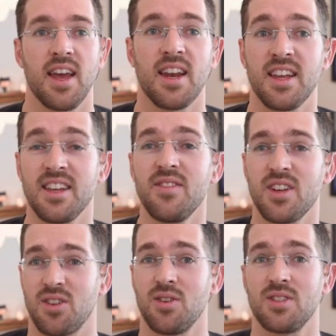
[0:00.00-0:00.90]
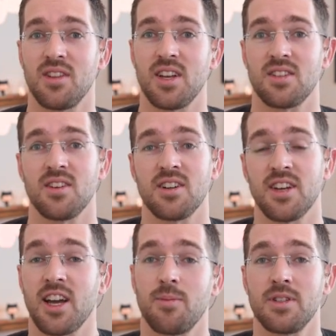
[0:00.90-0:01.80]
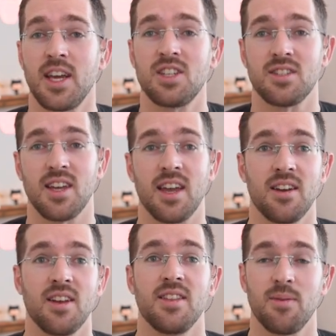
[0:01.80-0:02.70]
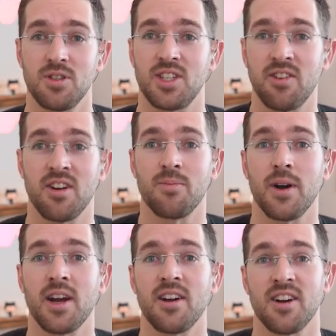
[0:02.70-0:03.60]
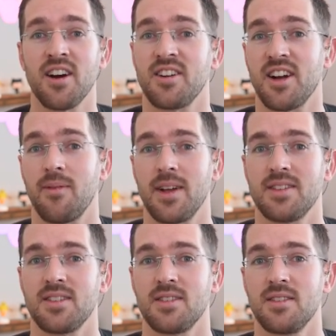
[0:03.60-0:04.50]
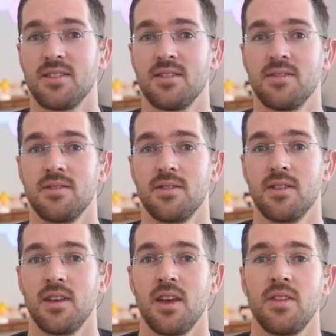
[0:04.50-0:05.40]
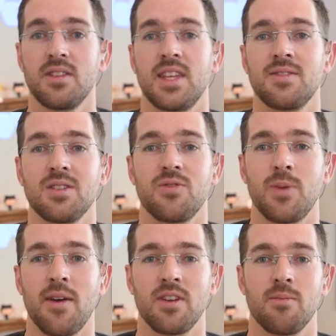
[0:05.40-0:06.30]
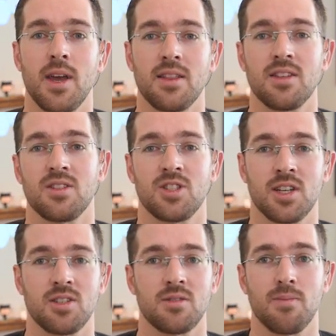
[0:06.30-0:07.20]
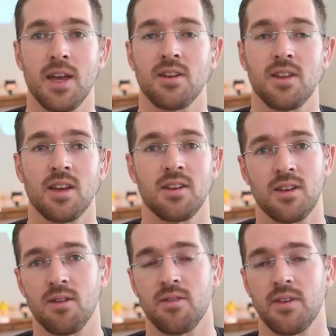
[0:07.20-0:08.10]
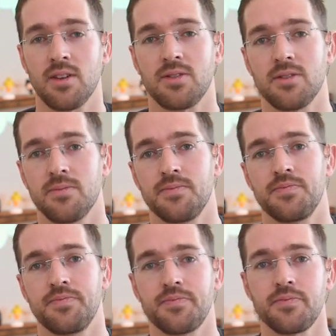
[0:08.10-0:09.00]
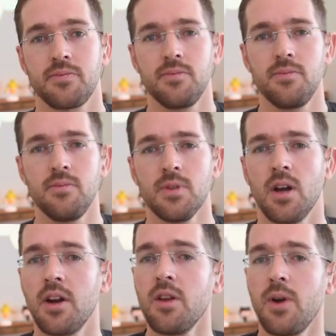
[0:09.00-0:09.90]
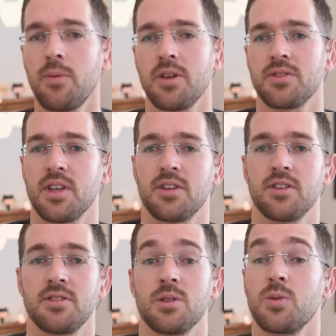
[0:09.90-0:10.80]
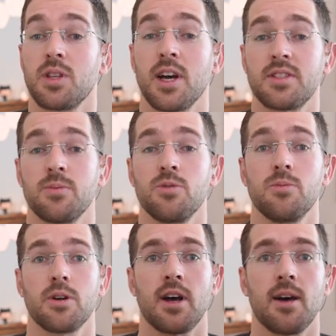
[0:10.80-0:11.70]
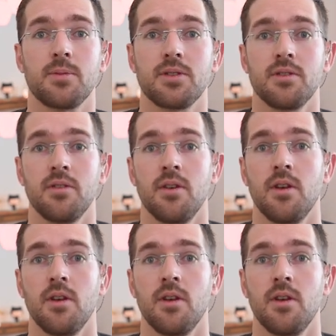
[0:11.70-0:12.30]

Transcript: And it even includes a link to our documentation site that was generated by our yard comments. This saves us from having to make these suggestions manually in code reviews. Another way we use linters is with custom rubocops.